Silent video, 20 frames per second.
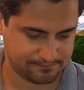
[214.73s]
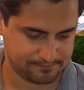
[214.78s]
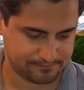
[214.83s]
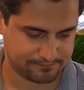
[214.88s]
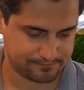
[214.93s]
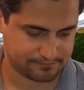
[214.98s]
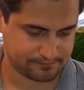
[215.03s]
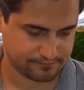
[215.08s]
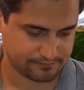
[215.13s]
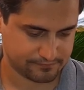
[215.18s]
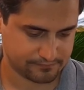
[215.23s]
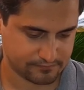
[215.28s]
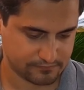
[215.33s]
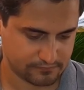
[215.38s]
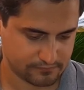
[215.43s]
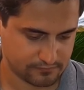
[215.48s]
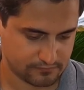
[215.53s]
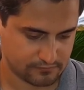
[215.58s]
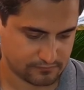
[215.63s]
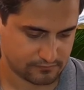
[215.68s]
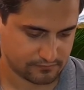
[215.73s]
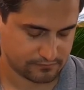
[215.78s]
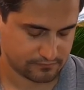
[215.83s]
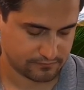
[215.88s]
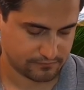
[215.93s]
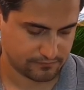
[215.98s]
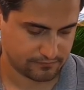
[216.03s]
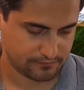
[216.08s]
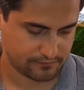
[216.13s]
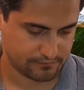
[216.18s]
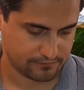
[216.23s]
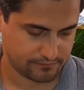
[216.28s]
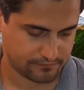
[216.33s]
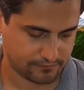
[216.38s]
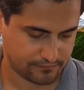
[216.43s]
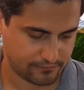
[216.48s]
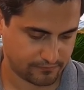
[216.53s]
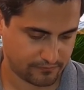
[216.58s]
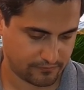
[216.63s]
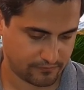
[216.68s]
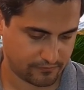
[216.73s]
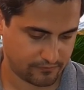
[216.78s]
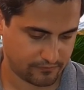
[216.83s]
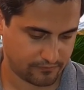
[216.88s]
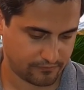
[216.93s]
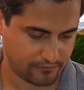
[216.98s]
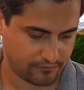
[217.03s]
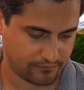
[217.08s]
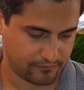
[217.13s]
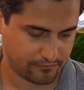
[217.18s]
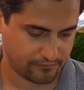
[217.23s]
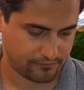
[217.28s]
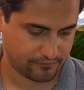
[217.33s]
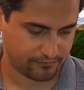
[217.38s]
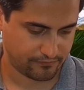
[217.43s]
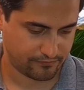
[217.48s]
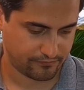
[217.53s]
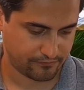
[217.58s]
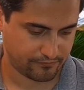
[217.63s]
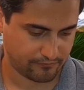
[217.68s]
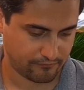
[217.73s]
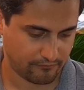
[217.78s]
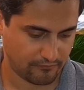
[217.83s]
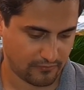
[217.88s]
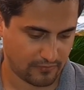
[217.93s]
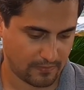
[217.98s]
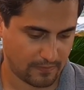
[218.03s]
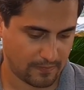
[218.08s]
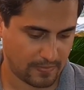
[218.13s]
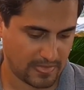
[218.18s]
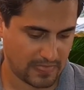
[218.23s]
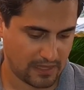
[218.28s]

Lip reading: Nobody speaks.